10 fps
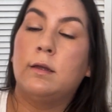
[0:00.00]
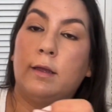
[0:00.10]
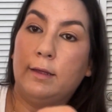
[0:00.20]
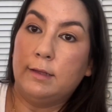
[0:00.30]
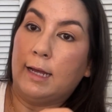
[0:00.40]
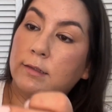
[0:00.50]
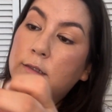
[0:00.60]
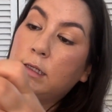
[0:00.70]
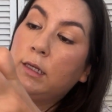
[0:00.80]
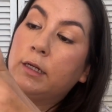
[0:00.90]
And
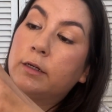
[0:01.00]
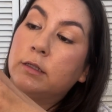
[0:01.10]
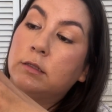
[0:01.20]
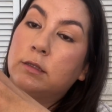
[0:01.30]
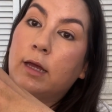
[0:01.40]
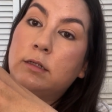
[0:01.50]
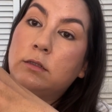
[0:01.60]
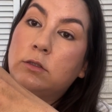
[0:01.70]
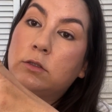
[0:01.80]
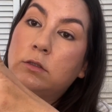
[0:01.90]
lastly, here is that
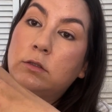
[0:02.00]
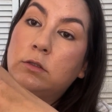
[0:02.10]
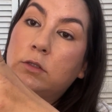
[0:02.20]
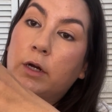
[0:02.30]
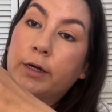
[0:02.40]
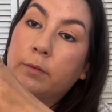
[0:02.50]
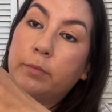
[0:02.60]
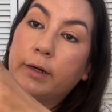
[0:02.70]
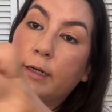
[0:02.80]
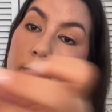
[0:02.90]
dark
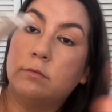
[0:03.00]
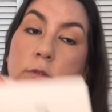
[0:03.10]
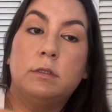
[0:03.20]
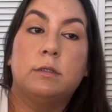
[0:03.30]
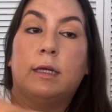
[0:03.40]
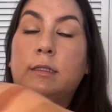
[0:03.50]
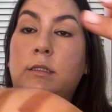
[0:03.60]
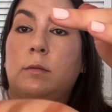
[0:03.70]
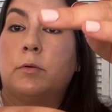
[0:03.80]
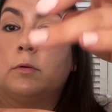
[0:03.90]
brown, that deeper